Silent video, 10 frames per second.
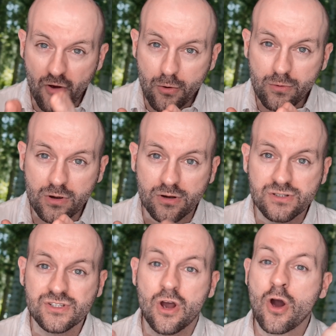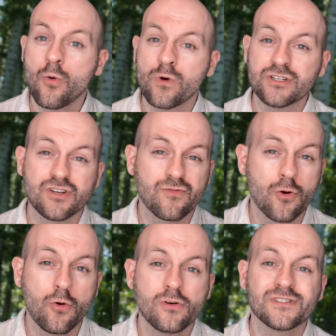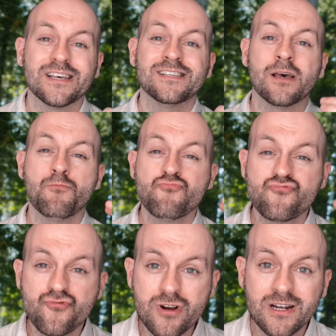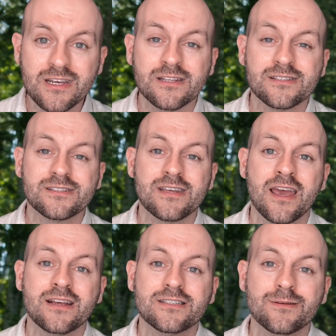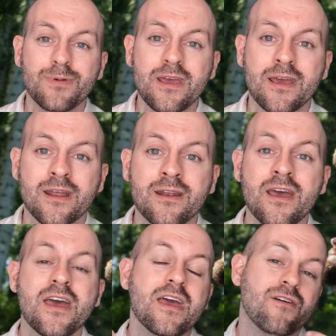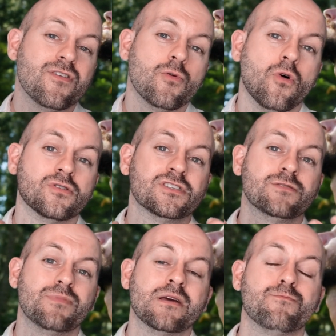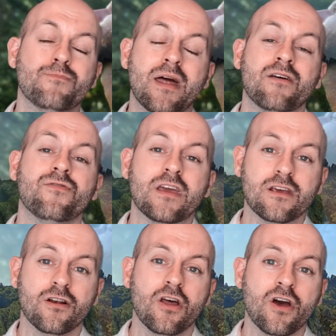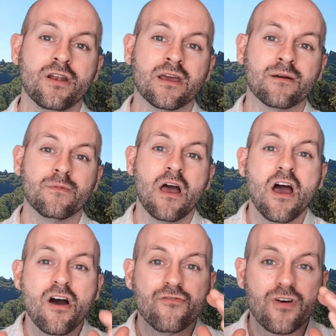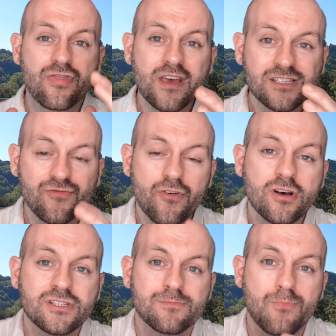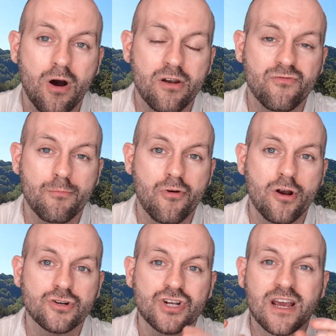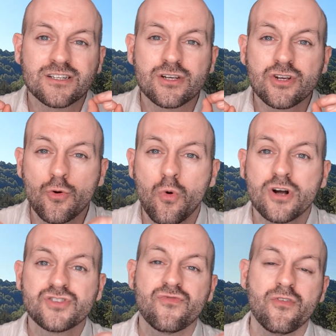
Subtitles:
focused, which of course is a brilliant state to be in if you want to benefit your learning. For this first part of the project, you'll watch